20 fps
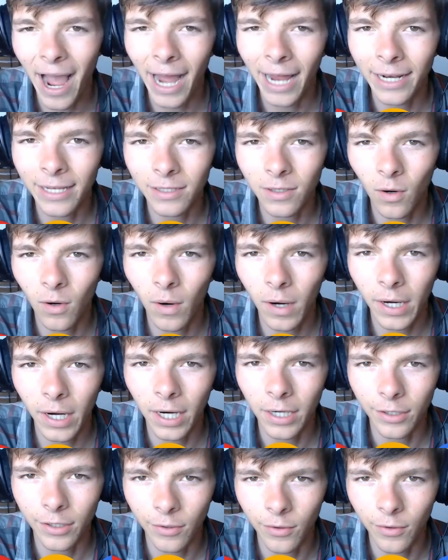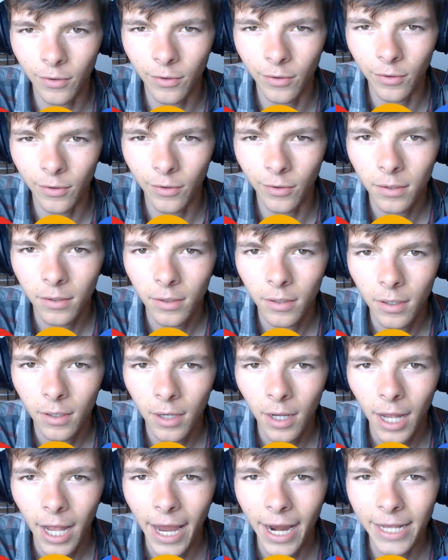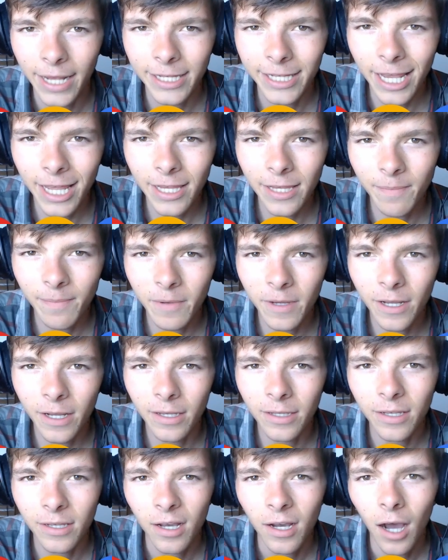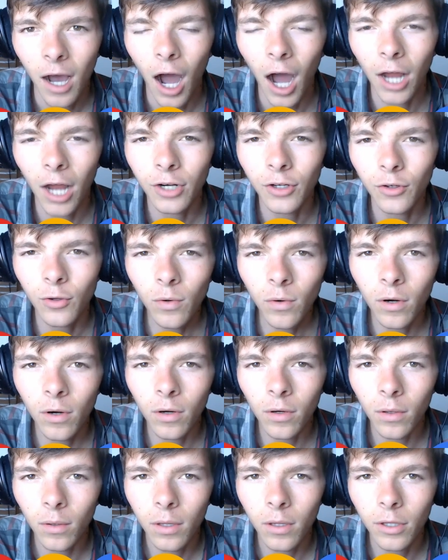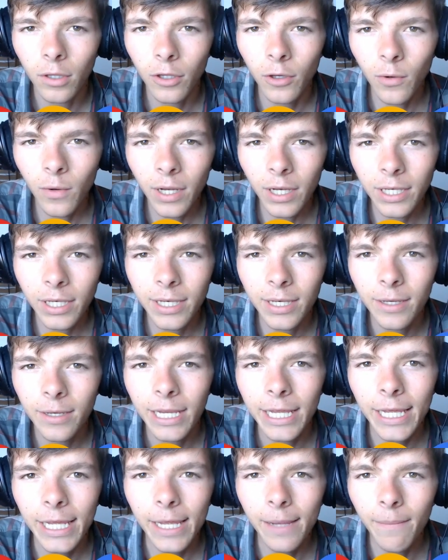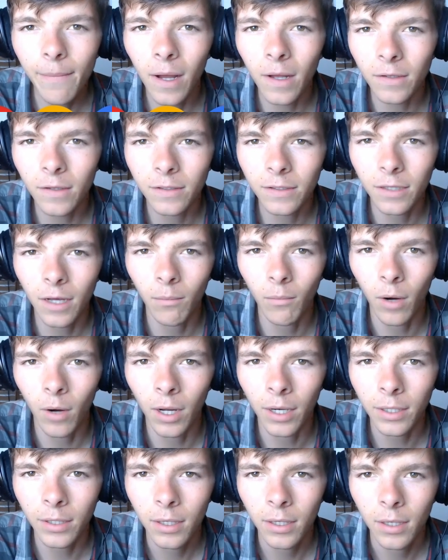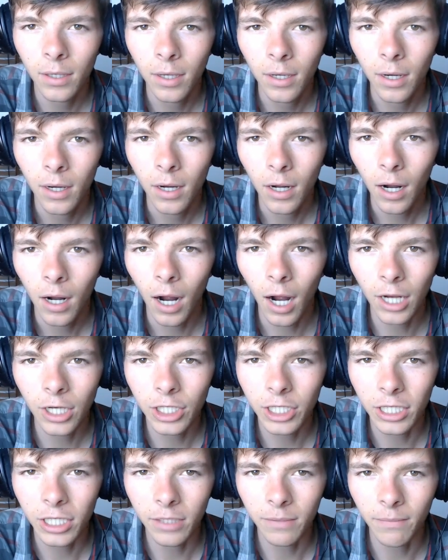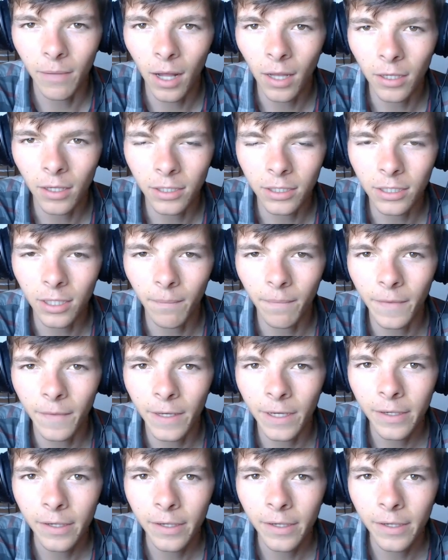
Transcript: as going on Google. And I say this because on Google you could email someone on Gmail or something.